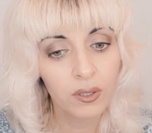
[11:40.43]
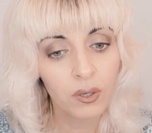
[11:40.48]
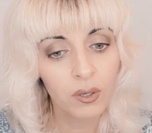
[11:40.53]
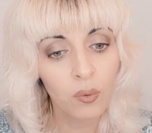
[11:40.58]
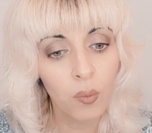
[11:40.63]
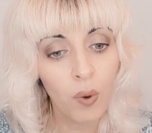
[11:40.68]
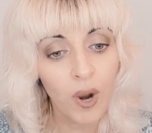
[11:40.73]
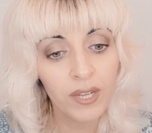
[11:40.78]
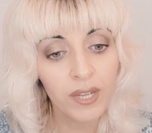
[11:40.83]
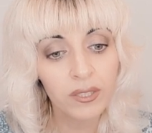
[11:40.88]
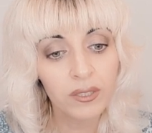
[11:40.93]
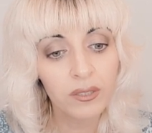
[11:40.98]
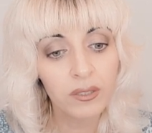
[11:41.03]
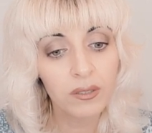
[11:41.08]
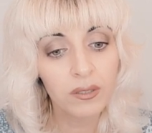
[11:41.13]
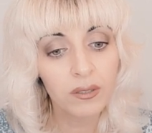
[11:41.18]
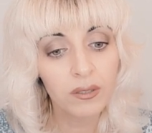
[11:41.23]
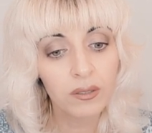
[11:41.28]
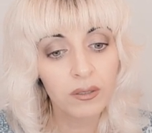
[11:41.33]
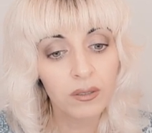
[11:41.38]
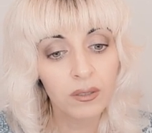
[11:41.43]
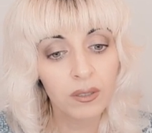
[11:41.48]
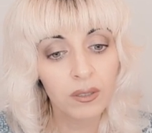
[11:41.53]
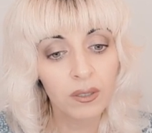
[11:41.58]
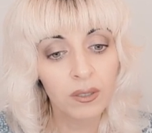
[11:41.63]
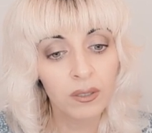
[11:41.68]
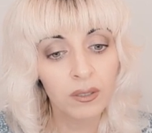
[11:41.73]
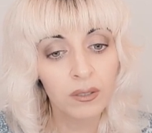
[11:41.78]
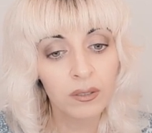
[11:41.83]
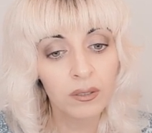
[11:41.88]
quite
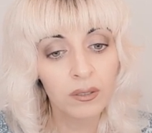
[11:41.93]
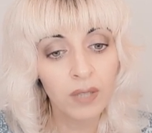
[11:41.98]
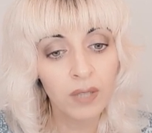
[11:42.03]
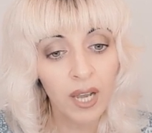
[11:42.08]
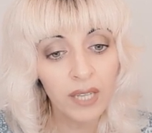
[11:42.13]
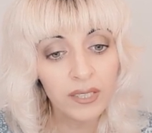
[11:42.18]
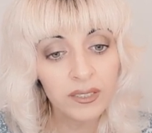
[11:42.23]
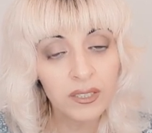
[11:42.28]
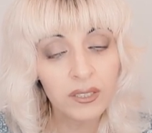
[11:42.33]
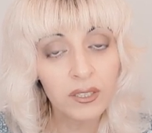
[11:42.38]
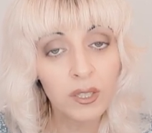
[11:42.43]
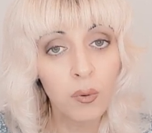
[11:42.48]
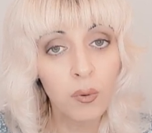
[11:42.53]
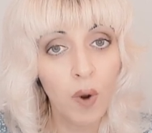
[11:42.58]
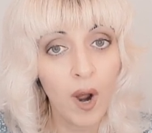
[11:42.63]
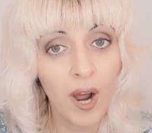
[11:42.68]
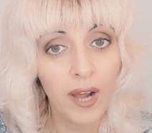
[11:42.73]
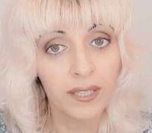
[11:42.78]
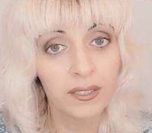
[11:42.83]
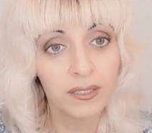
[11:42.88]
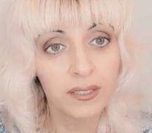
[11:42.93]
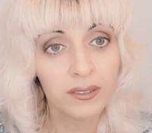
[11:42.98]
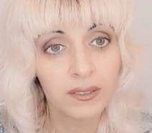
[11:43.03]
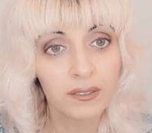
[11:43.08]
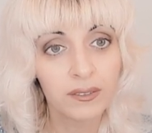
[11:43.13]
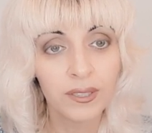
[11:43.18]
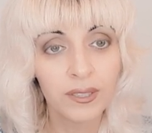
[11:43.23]
nice and quiet.